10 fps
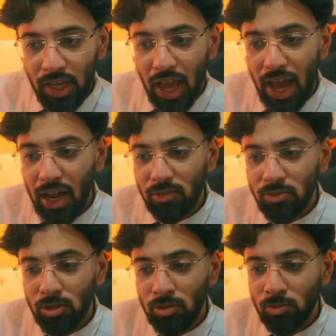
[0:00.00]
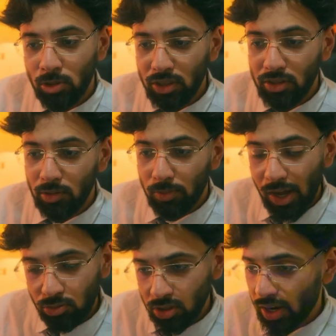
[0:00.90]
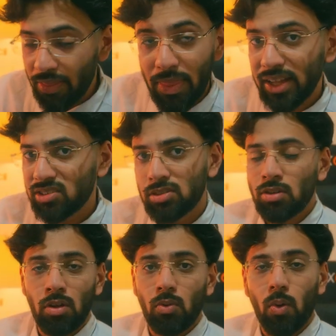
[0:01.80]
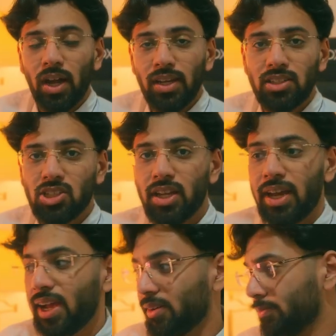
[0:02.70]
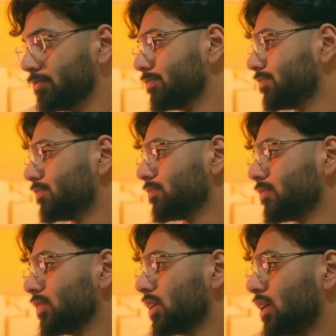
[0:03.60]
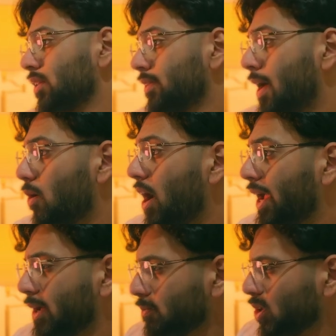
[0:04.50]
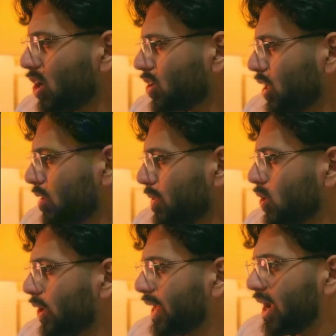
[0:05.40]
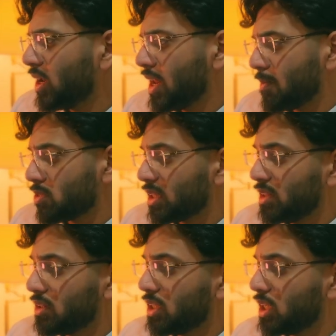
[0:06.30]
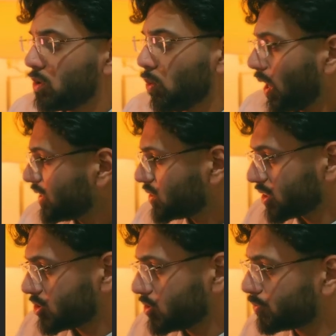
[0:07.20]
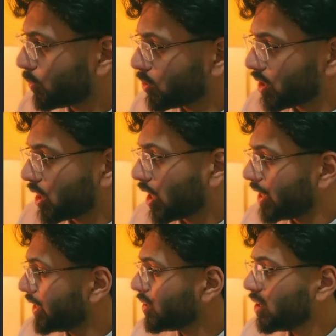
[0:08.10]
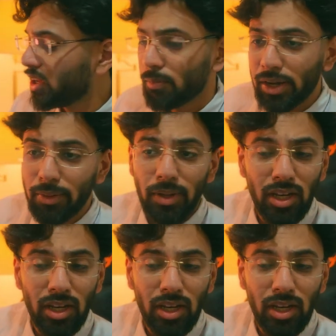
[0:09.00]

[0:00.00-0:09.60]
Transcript: and run the router, and that's quite literally it. Now I am not going to be going in depth in the UI section for the client, but I'm going to